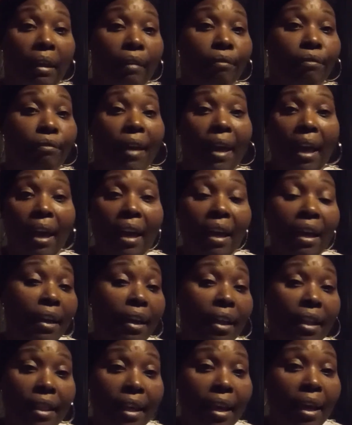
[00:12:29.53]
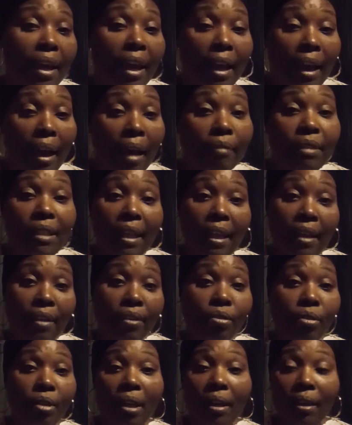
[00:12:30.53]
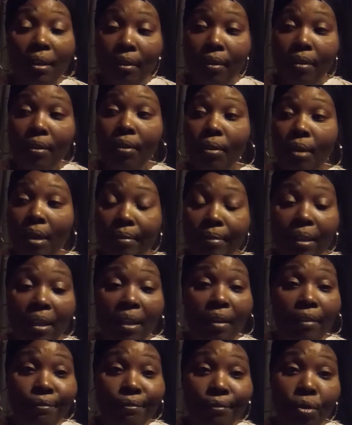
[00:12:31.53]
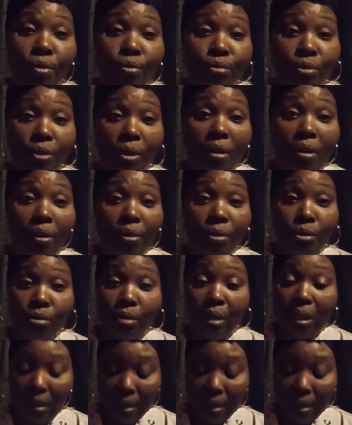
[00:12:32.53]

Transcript: van, anything, I'm telling you, go up there at Fulton Autos.